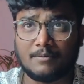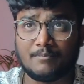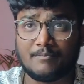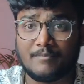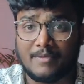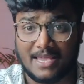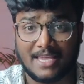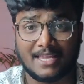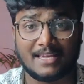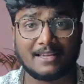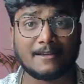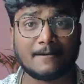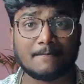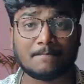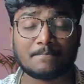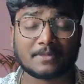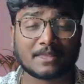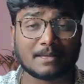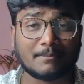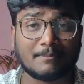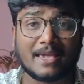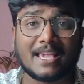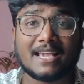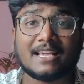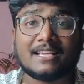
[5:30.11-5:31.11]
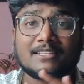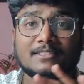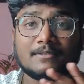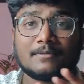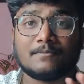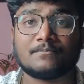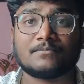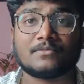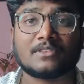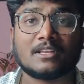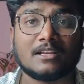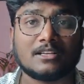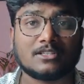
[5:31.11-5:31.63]

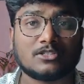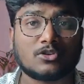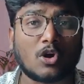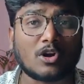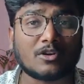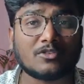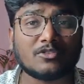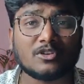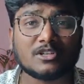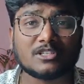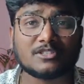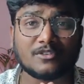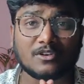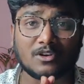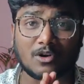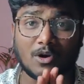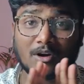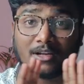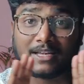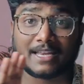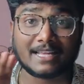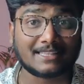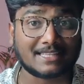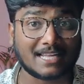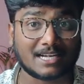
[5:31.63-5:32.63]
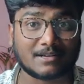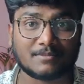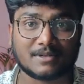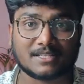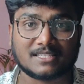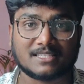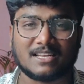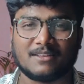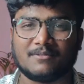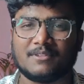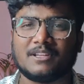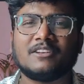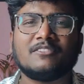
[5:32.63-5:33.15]
makes short notes will not take that much time.